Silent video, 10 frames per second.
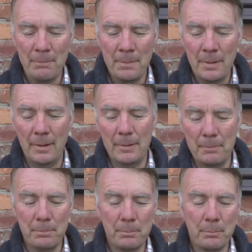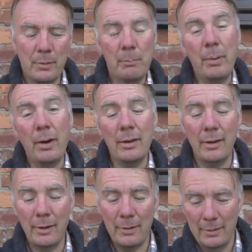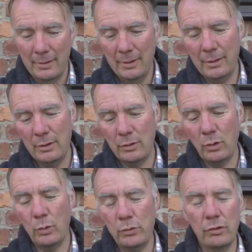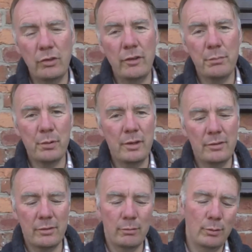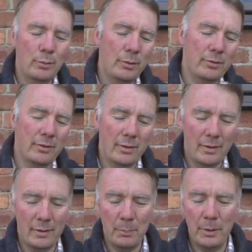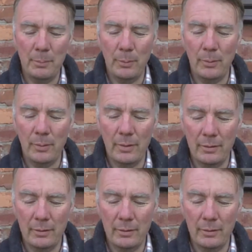And Pilate, he calls the chief priests, the rulers, and the people.